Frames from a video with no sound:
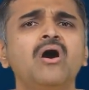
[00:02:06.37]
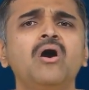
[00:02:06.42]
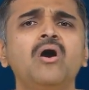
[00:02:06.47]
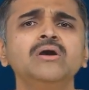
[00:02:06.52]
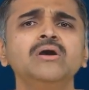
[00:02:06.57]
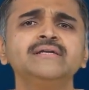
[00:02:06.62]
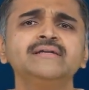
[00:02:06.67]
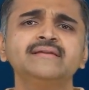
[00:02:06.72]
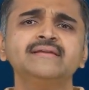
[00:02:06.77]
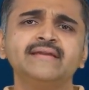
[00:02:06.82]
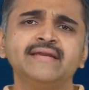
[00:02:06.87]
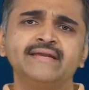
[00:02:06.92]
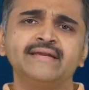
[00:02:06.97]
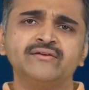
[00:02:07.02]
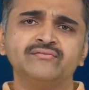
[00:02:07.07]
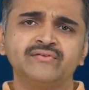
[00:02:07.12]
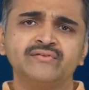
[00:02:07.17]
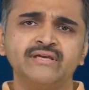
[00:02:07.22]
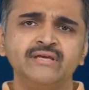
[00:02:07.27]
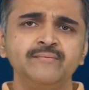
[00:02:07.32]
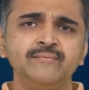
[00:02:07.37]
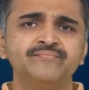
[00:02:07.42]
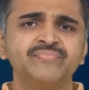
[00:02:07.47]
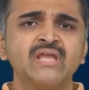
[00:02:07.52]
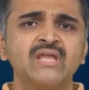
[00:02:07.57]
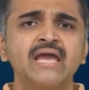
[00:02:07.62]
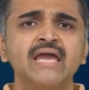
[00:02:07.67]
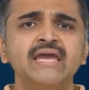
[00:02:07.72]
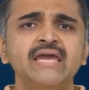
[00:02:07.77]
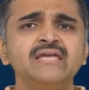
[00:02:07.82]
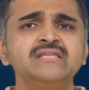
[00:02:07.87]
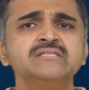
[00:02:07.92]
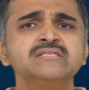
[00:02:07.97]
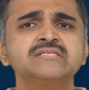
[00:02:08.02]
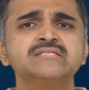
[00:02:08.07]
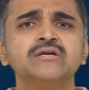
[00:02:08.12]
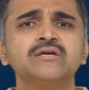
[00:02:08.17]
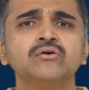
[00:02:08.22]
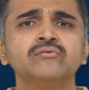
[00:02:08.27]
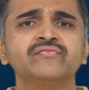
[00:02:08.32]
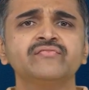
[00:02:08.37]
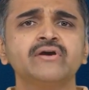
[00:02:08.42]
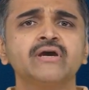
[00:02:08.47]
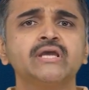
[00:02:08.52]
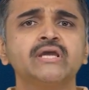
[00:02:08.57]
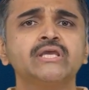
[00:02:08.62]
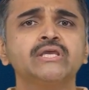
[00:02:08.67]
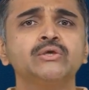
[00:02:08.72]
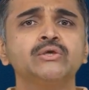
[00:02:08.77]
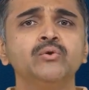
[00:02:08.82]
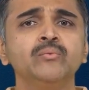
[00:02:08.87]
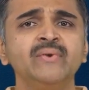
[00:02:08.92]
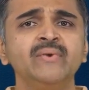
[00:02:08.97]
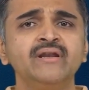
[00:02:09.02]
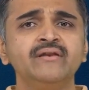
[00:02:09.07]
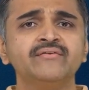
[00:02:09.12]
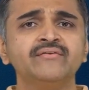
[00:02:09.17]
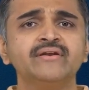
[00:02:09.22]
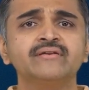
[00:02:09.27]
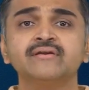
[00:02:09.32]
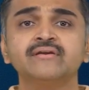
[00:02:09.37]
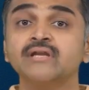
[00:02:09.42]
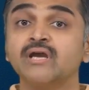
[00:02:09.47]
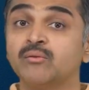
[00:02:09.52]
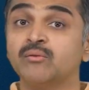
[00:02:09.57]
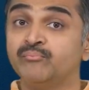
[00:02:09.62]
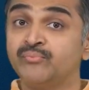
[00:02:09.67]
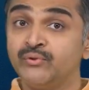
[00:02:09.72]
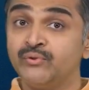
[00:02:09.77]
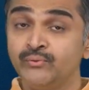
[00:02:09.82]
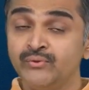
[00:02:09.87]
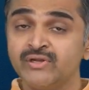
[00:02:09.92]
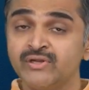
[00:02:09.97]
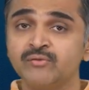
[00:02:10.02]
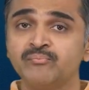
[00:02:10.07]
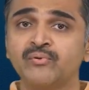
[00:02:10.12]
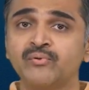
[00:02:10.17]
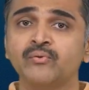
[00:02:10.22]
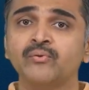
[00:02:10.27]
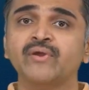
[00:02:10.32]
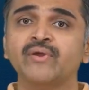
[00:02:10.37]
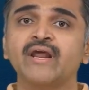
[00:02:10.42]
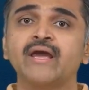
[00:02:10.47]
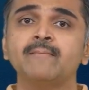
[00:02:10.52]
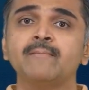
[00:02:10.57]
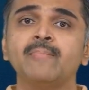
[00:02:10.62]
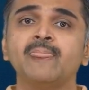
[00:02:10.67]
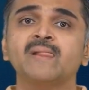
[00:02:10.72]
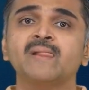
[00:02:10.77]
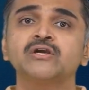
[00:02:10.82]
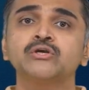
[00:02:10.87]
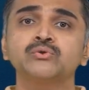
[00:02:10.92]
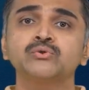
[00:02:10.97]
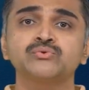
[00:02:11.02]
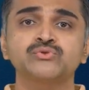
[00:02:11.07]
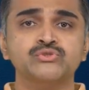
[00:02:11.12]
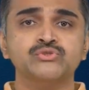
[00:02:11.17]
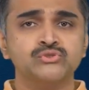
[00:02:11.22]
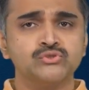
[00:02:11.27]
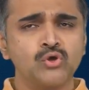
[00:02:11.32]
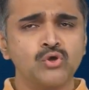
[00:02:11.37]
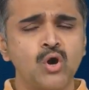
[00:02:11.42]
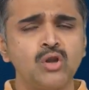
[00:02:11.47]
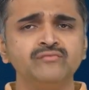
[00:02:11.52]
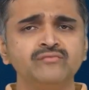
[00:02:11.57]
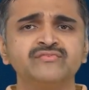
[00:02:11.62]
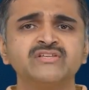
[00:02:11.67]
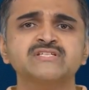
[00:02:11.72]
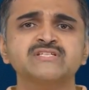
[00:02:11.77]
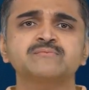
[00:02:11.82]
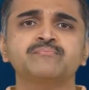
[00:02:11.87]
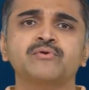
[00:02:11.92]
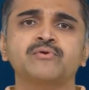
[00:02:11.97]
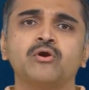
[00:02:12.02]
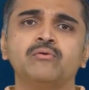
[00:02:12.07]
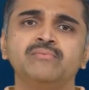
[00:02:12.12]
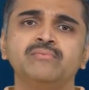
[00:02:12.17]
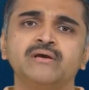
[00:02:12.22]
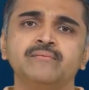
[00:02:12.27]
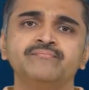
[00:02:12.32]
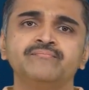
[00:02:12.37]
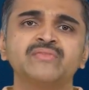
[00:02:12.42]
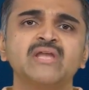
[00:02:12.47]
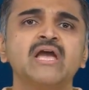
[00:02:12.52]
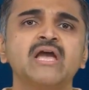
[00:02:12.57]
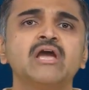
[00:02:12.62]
Alternatively, instead of a human written computer program to solve this problem,